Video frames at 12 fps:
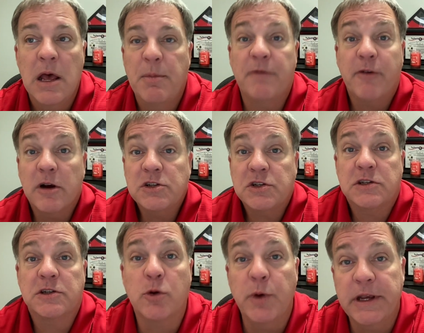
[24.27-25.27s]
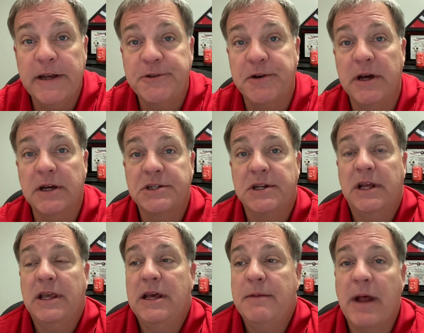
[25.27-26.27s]
But first, just a quick introduction.
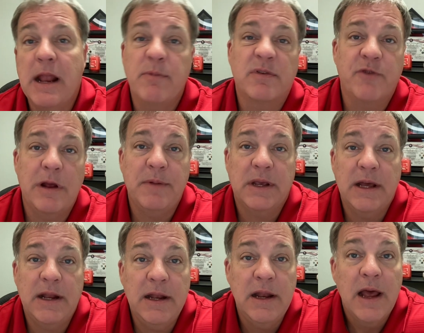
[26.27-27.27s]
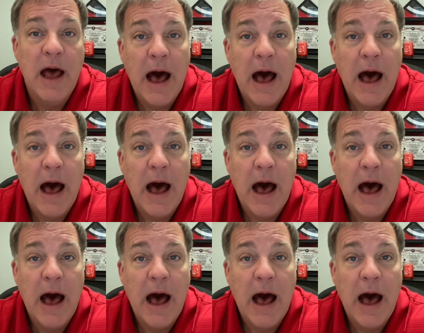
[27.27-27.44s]
Again, my name is Fred McKinnon.